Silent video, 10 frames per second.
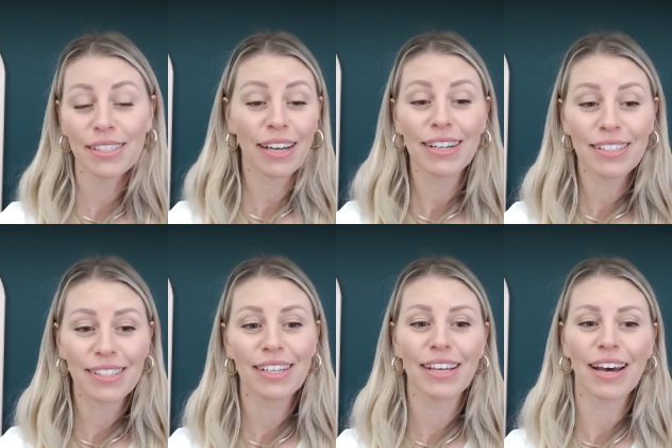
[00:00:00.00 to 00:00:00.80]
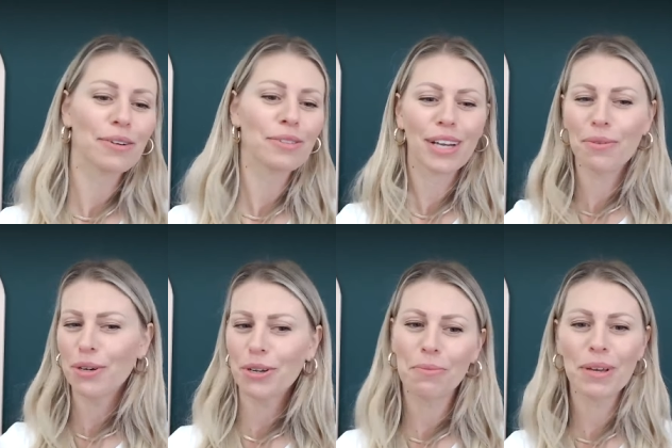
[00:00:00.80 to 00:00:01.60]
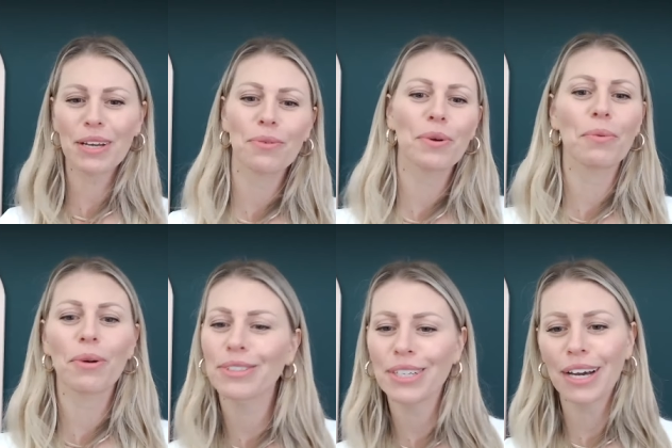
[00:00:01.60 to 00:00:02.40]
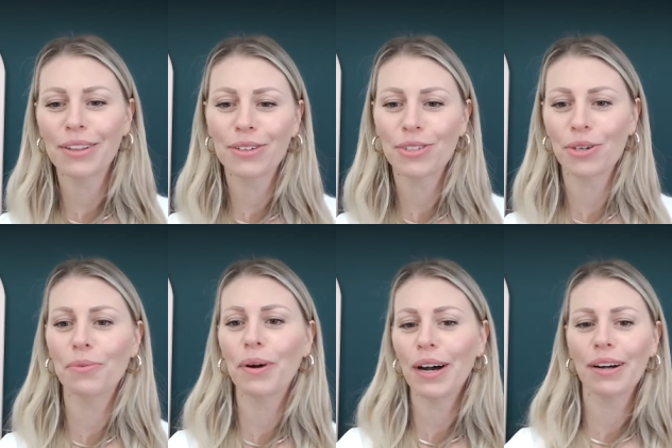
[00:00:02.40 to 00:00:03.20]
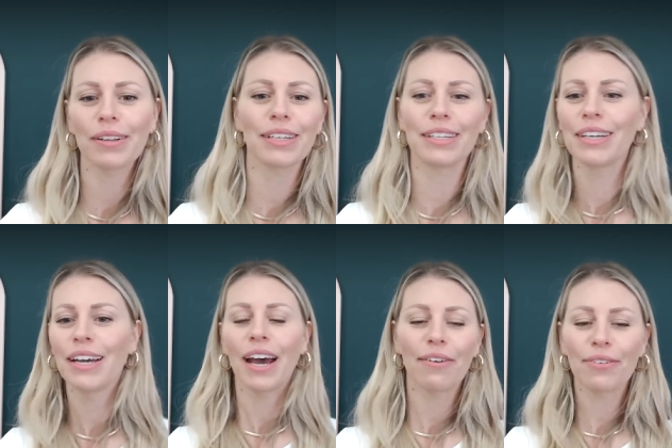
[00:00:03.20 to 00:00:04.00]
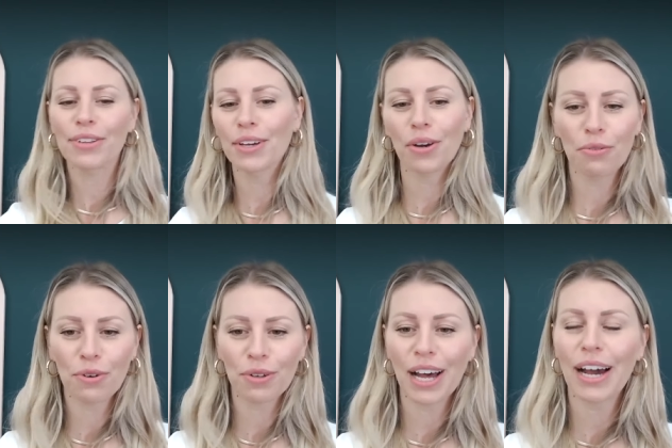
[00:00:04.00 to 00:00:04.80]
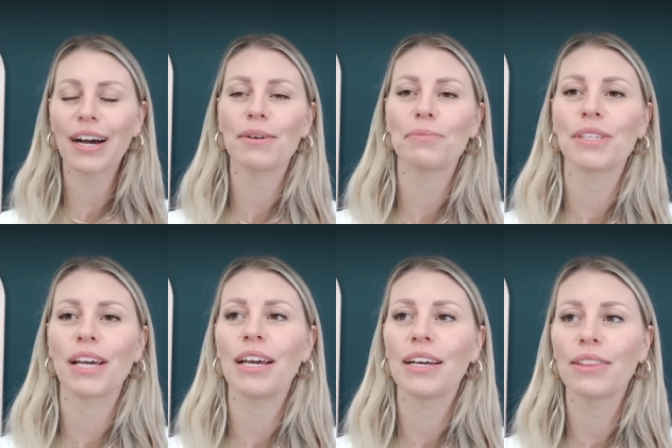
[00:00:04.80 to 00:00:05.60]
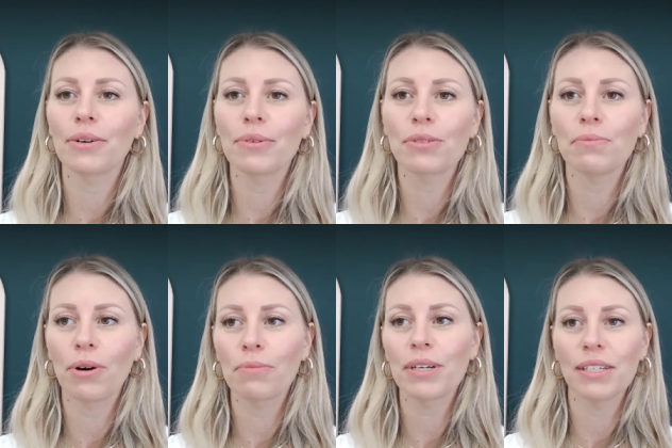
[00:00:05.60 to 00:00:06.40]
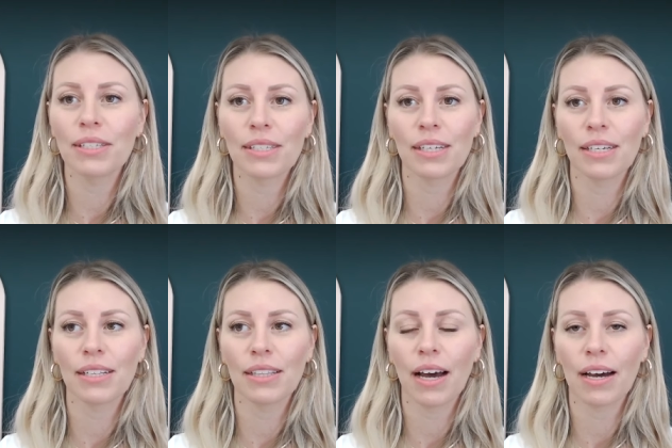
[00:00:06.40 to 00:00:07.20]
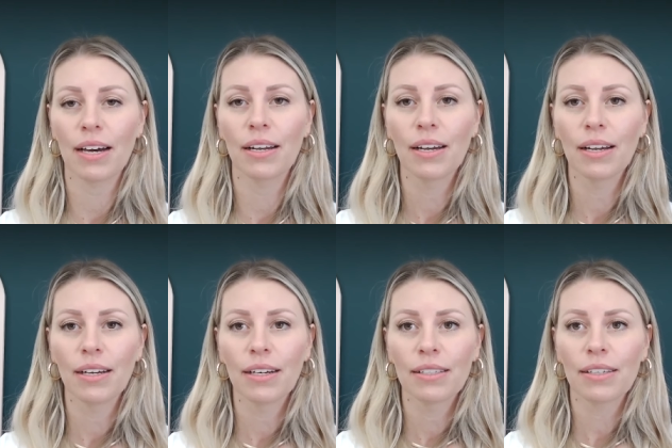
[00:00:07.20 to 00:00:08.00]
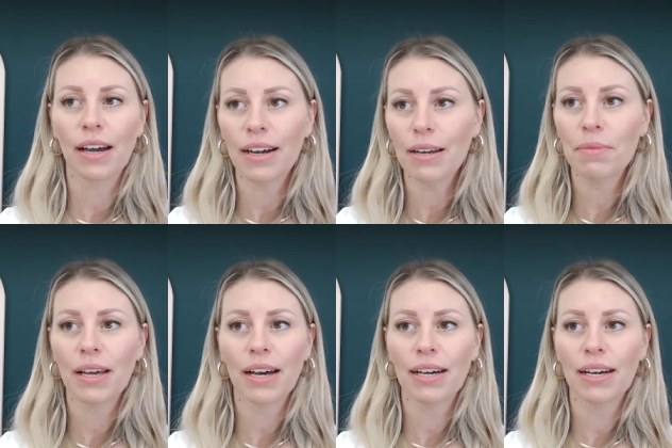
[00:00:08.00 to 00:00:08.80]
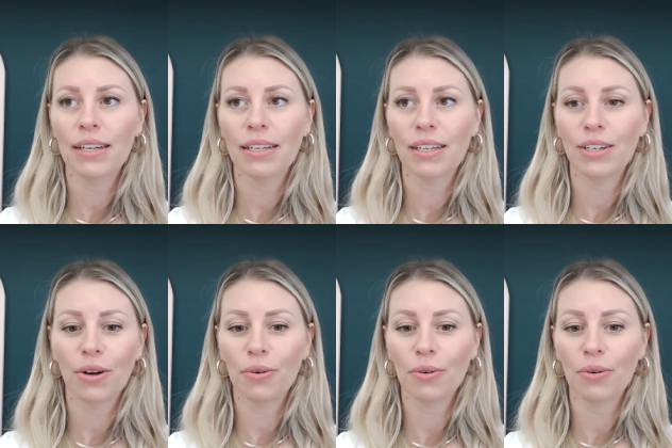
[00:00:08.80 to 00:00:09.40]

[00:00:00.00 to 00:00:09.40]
because I mm. didn't see that. I was like, what do you mean? We work together so well and everything overlaps. And there was moments in that time that, you